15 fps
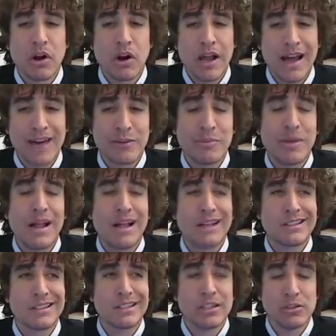are how to
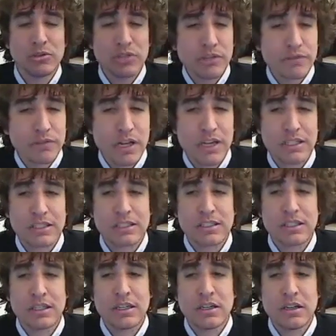balance the huge
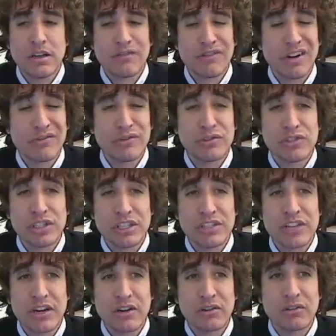influx of
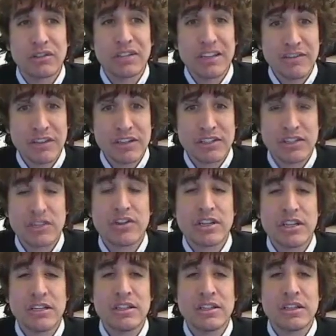refugees that are leaving
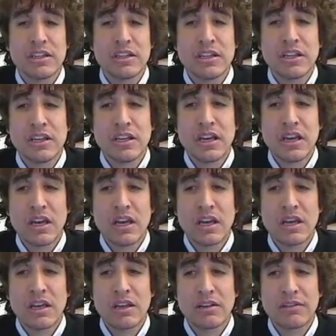Syria
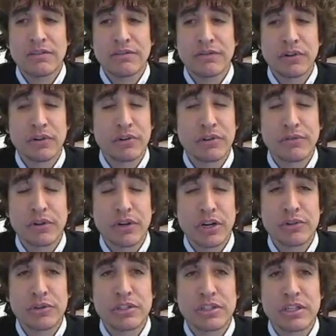
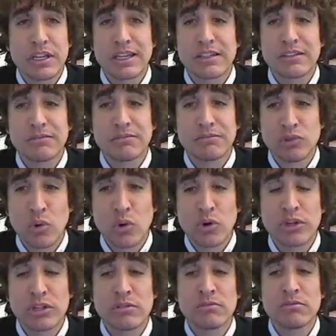for countries like
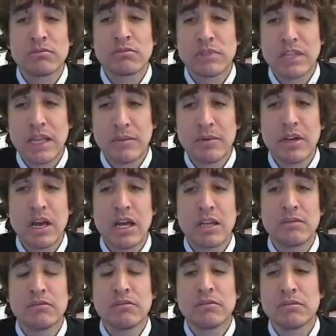Jordan,
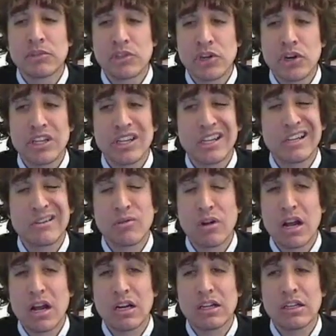Lebanon, Turkey, and
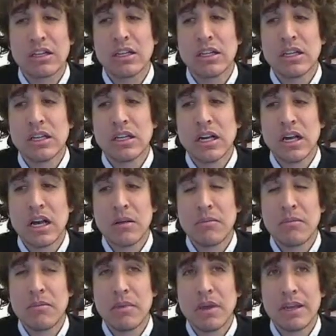Iraq,
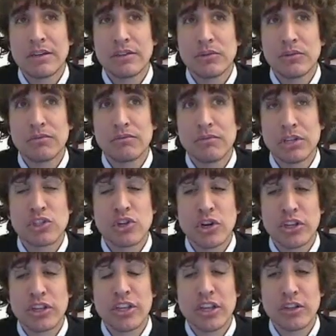and to
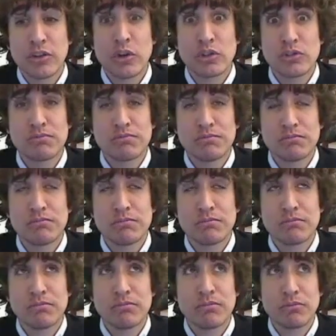ensuring that those
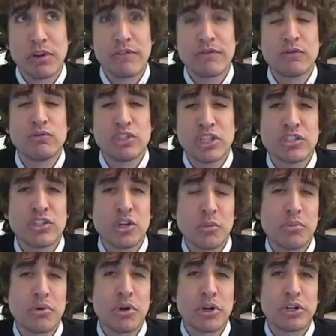refugees
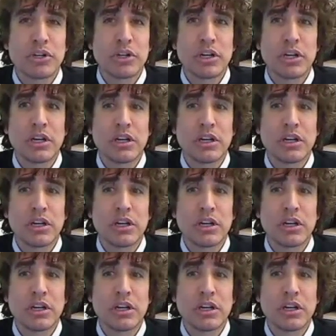don't put